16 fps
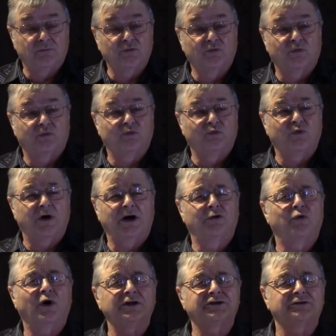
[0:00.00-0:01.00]

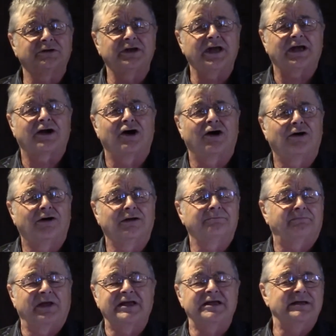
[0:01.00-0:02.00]
what do they
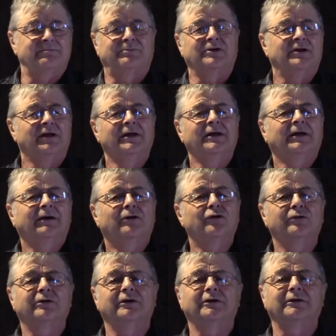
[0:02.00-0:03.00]
call people
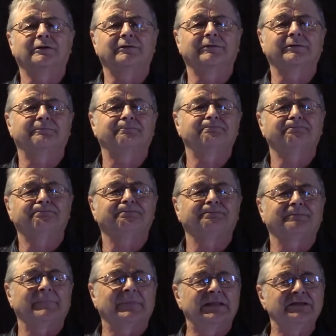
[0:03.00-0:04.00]
who are,
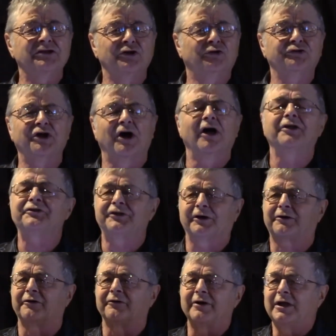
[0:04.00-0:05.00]
who don't
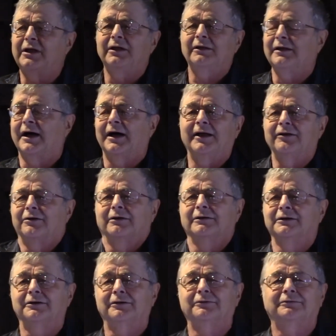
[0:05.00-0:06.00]
agree? I
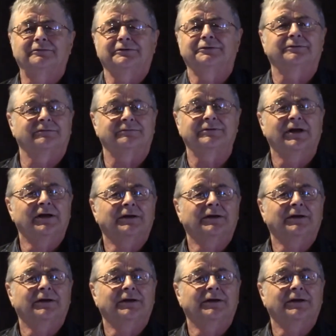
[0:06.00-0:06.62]
don't know. You're